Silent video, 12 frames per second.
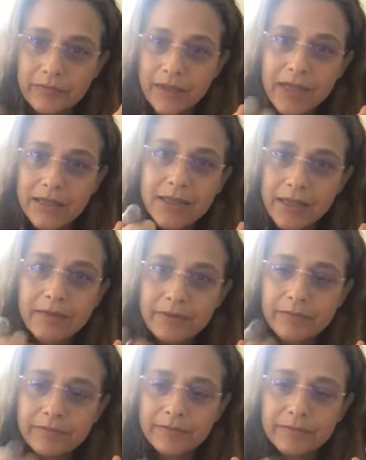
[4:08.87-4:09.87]
That's it.
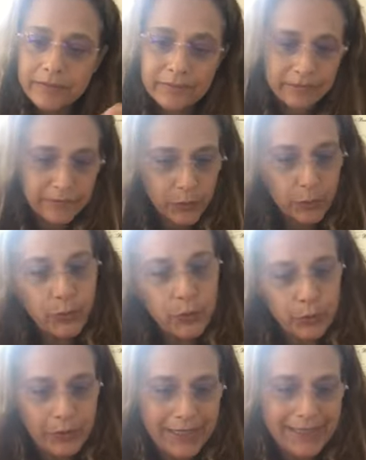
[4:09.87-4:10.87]

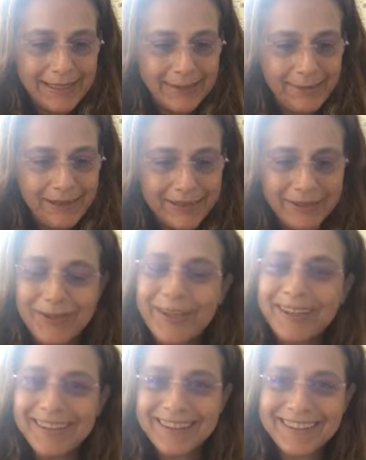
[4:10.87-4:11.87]
Ooh, that smells
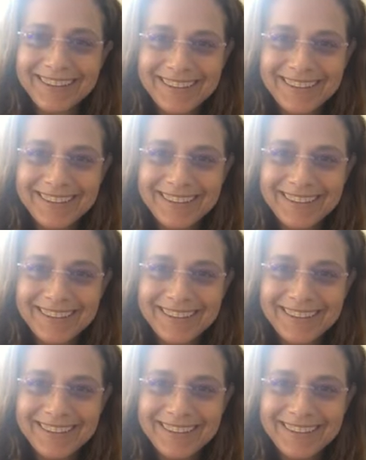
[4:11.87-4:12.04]
good.